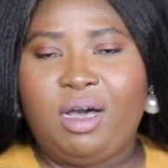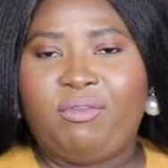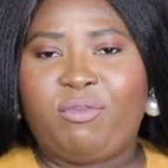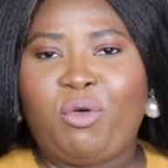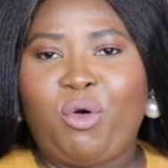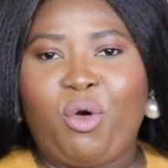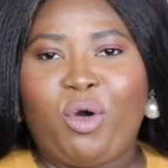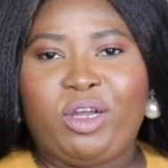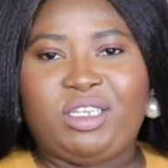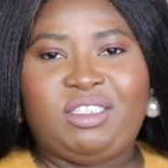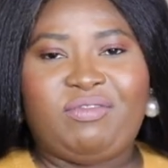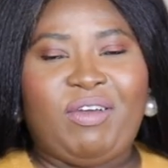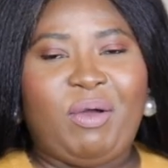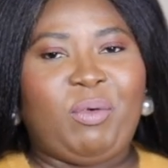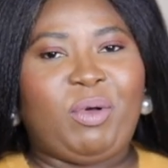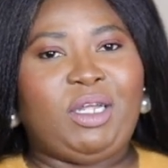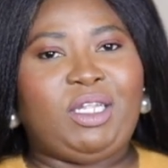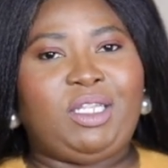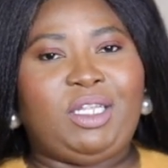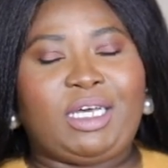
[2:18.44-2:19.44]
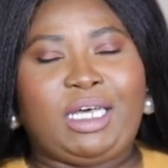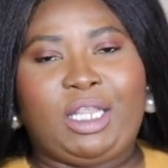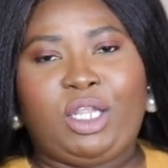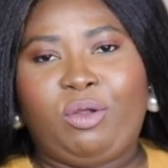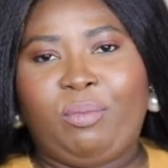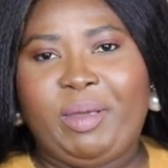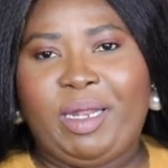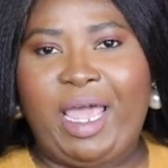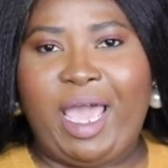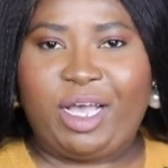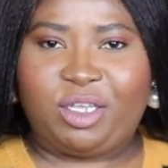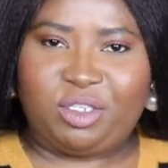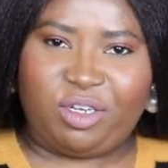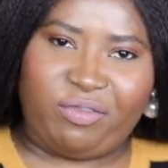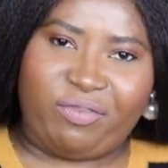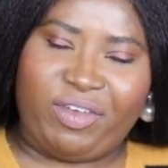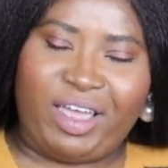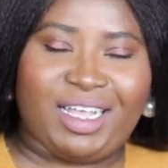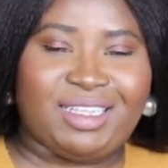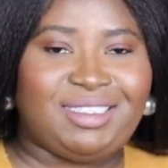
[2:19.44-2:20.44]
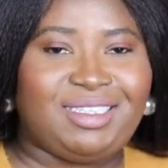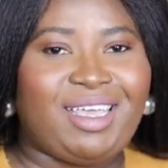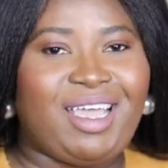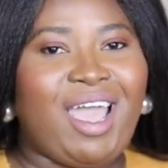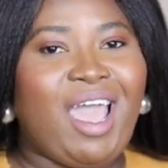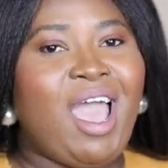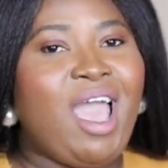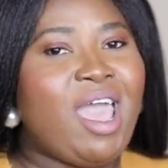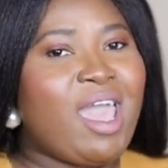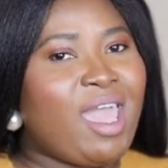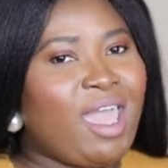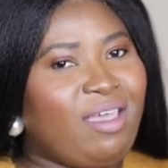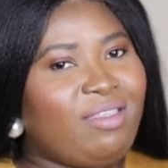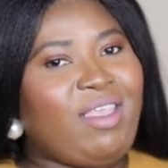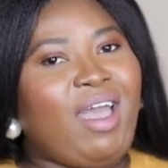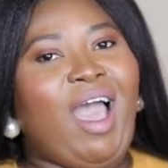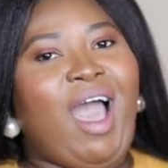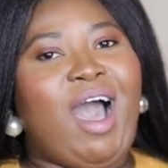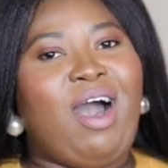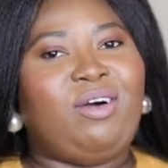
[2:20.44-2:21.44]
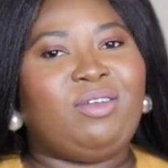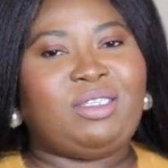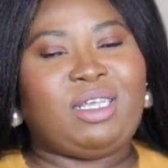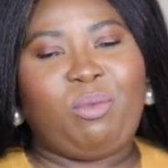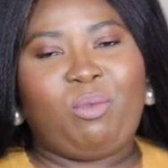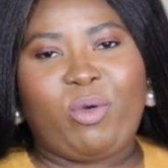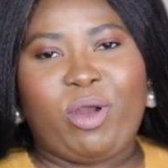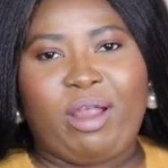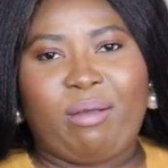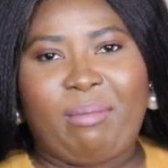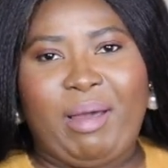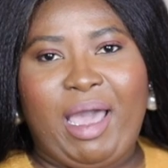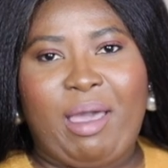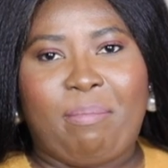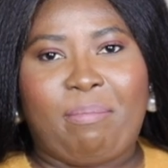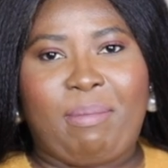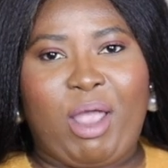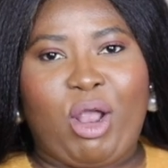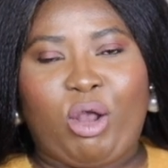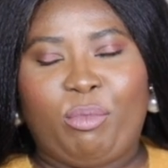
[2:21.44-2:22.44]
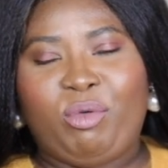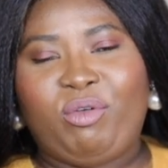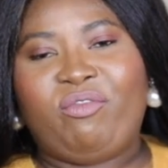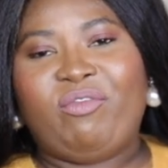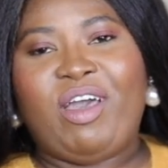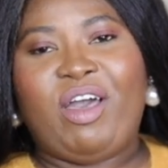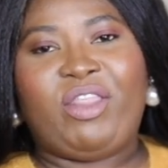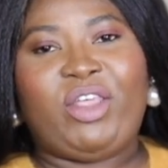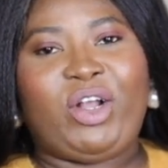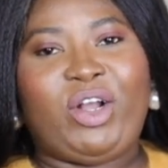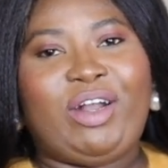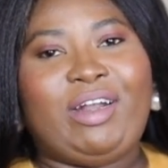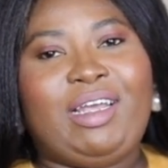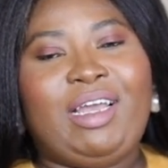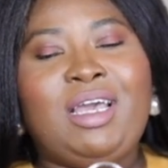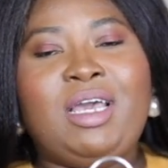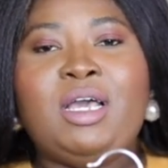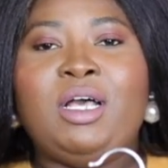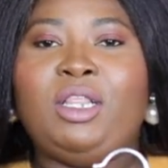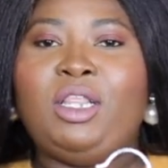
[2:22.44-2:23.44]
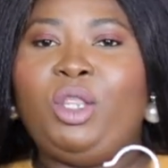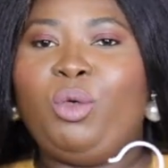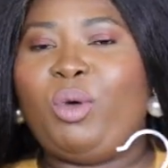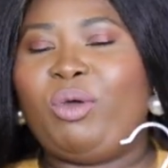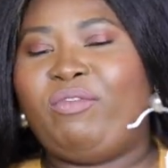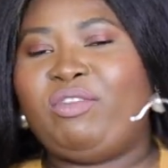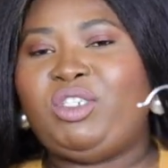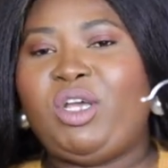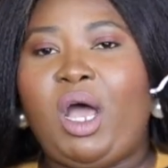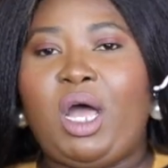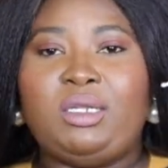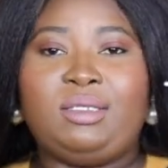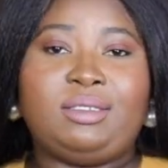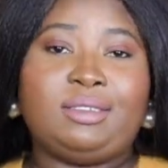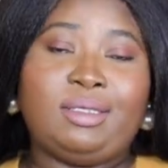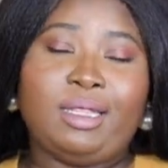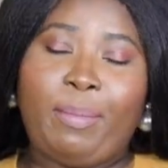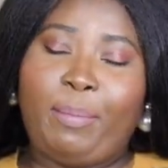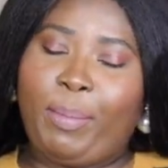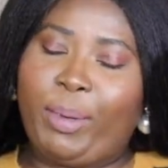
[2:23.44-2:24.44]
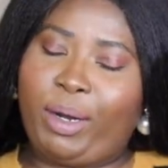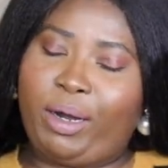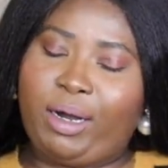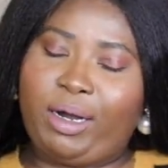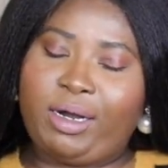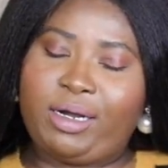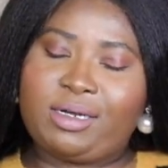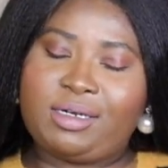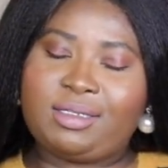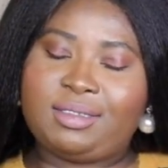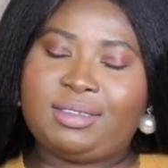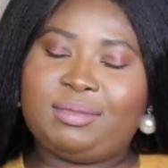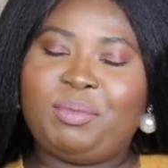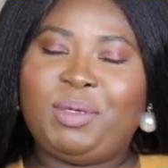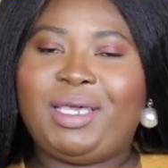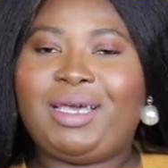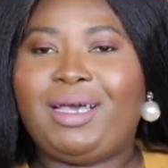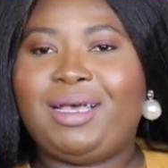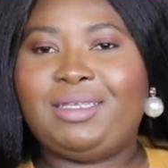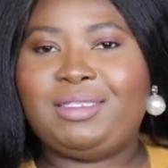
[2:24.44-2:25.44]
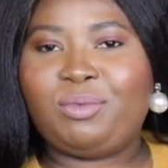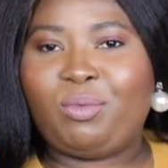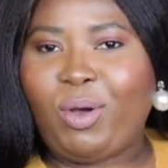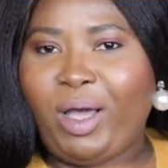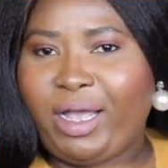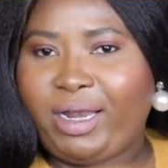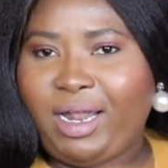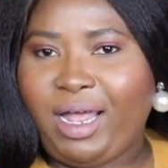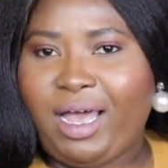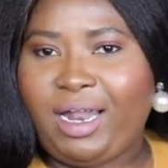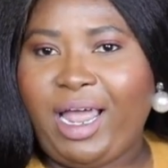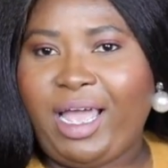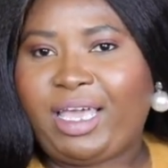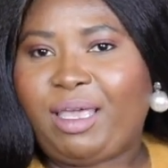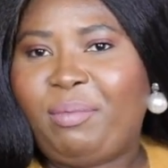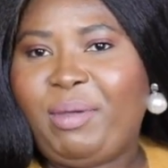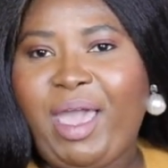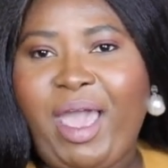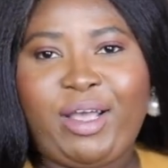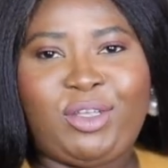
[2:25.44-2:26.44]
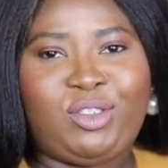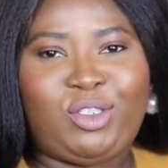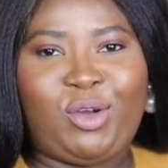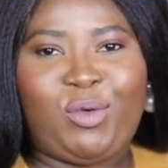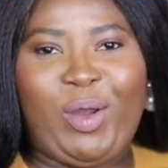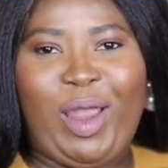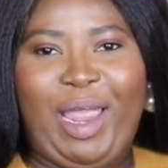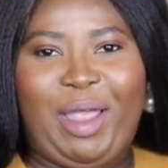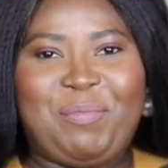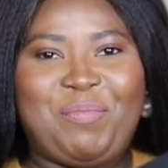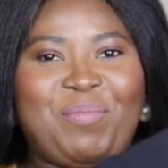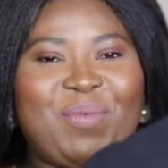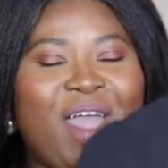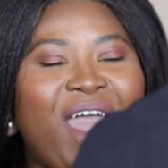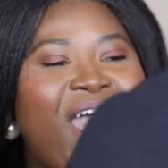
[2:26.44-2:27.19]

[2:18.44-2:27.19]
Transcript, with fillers: of course, if I wanna look a little bit extra fancy in the house, I'm wearing my Marabou feathered Louis Vuitton slippers because why not? I can be extra, right?